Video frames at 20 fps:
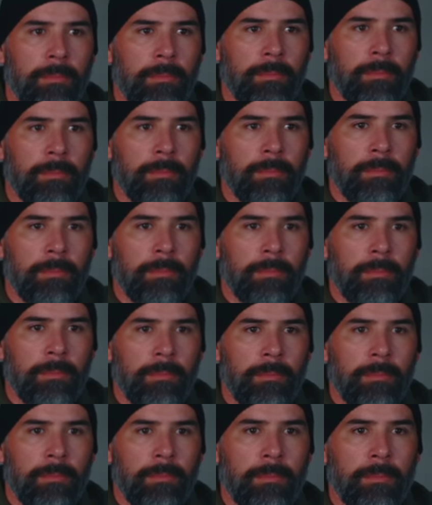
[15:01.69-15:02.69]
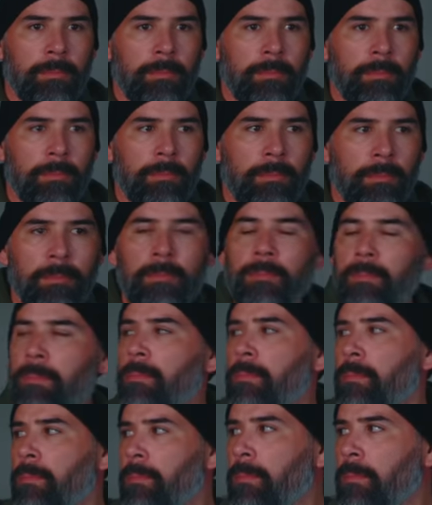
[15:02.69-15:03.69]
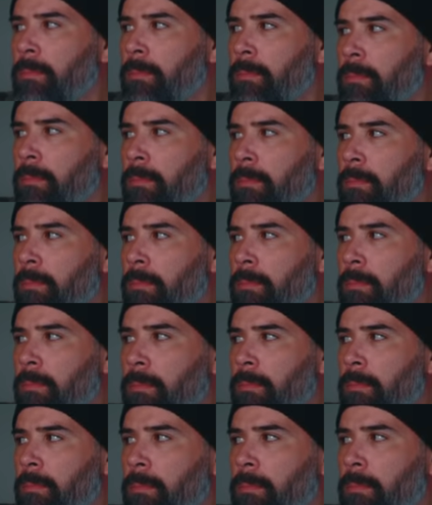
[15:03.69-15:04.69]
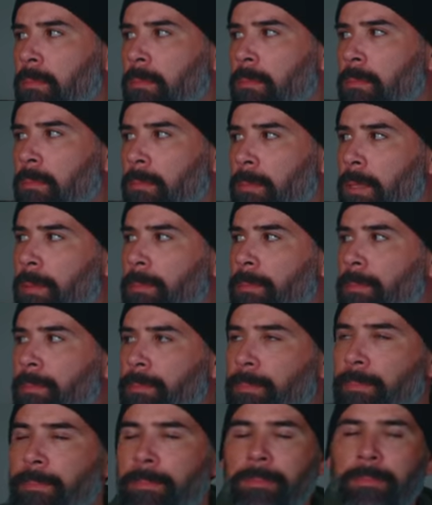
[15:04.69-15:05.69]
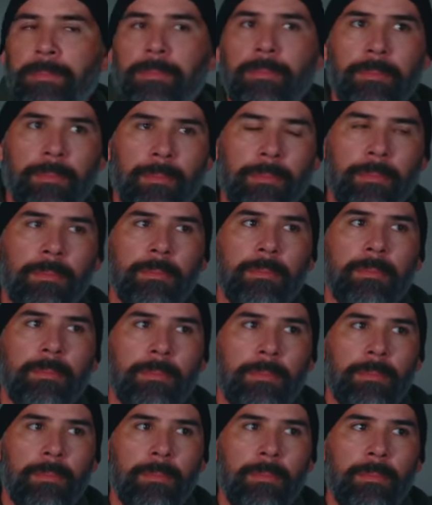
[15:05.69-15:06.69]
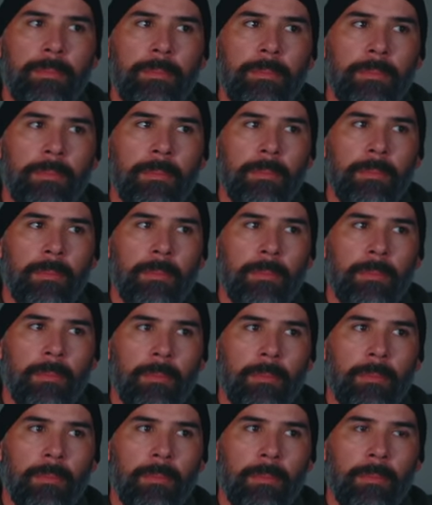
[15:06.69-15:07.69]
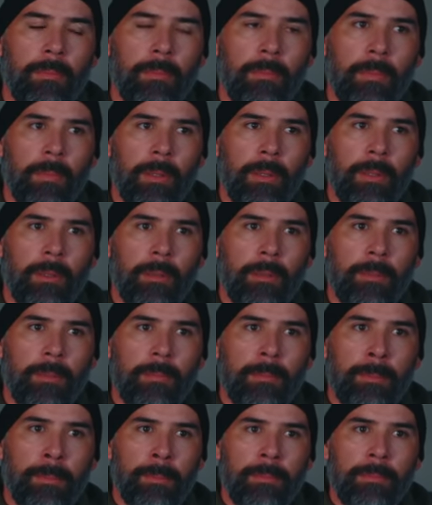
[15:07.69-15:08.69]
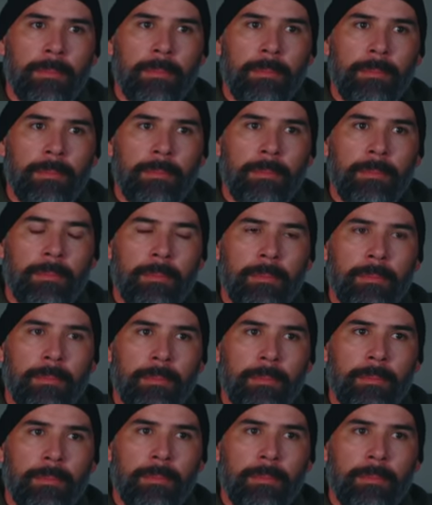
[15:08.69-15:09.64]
This person isn't speaking.